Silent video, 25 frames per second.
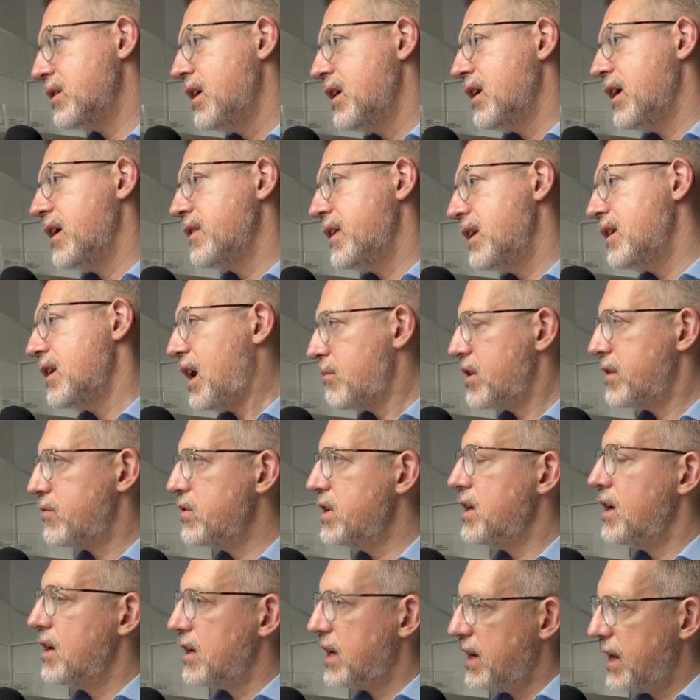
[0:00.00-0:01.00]
accurate or
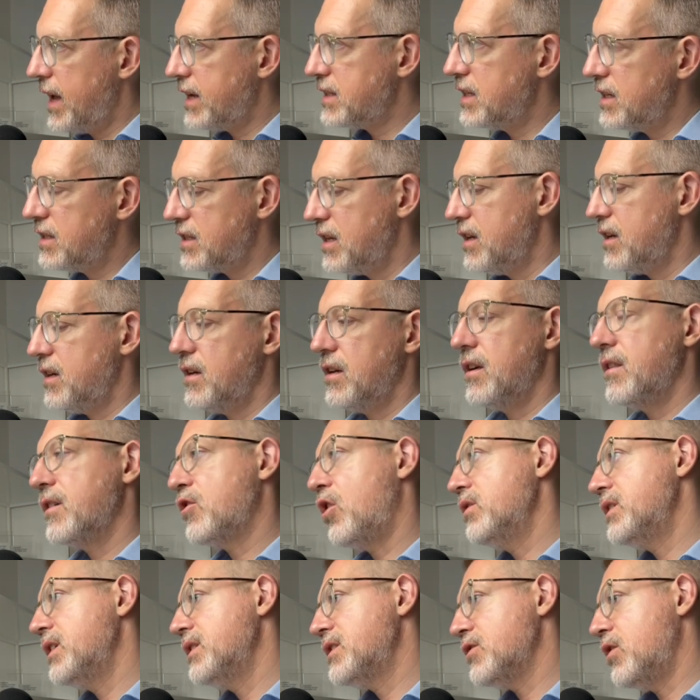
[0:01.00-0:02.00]
suitable for patent
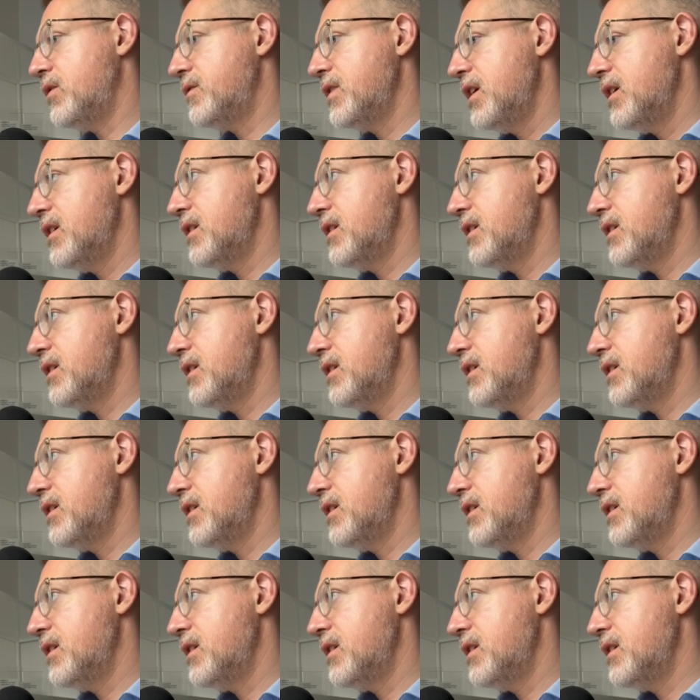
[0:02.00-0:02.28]
filings.